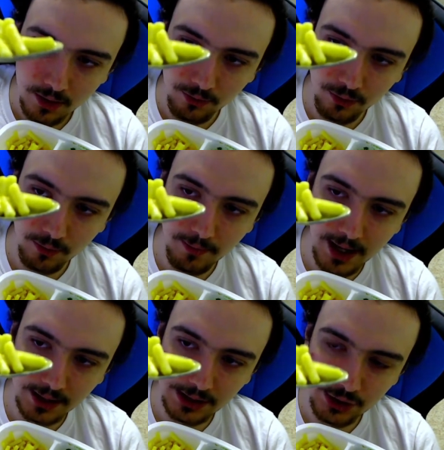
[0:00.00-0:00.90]

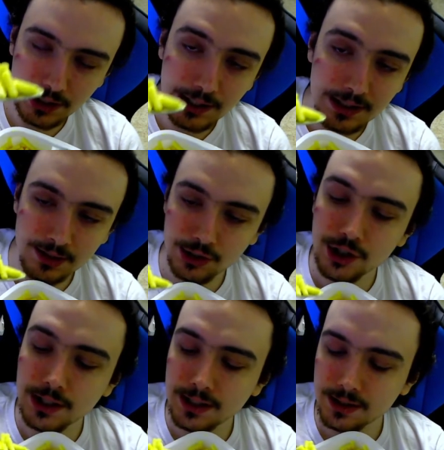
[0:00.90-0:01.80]
mac and cheese
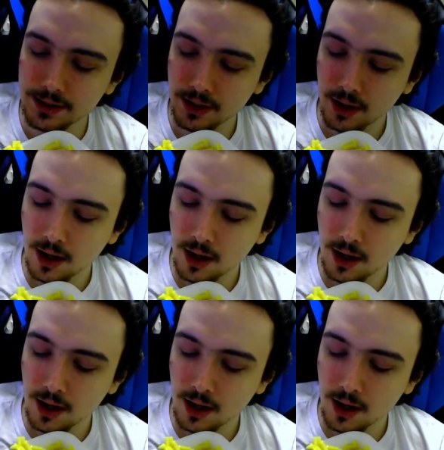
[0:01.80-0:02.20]
cheese.